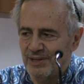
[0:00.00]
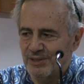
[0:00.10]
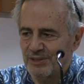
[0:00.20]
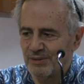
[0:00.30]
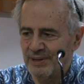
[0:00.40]

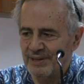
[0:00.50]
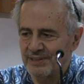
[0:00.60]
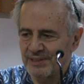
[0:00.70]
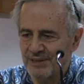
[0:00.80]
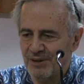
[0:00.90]
So
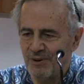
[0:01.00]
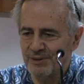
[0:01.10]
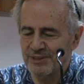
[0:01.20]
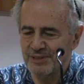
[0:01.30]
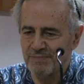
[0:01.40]
it's a
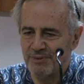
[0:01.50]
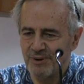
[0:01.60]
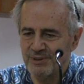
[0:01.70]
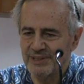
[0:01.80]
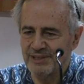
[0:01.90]
constant
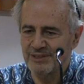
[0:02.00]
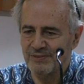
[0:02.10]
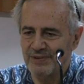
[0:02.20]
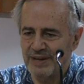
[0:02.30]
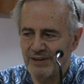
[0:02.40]
process
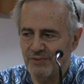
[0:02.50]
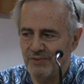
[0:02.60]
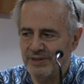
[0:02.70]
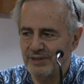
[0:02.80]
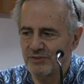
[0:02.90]
of like
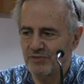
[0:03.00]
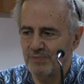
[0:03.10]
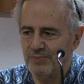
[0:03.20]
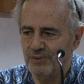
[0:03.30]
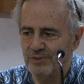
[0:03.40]

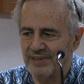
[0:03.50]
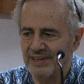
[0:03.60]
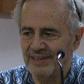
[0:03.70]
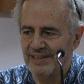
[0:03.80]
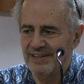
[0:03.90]
redistributing
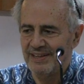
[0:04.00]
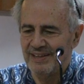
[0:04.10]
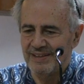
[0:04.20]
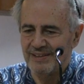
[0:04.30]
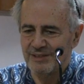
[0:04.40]

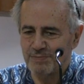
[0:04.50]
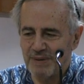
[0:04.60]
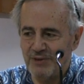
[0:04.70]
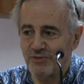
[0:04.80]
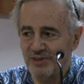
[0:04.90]

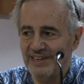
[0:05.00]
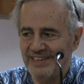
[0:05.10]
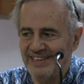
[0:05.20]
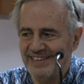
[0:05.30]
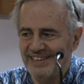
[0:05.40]

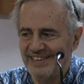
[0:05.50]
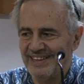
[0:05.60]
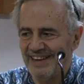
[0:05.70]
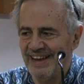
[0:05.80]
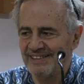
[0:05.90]
spatially
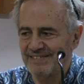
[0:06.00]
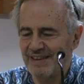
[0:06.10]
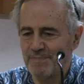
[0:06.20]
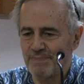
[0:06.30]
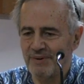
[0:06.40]
and
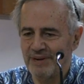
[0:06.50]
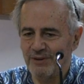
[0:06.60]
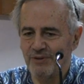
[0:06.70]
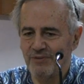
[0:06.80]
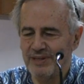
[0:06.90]
temporally.
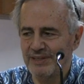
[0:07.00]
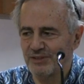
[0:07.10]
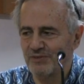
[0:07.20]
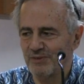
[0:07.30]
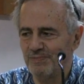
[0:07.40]
You're
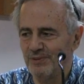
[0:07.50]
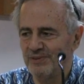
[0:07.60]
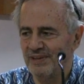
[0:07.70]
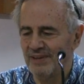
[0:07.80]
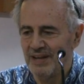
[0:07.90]

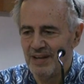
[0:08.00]
redistributing.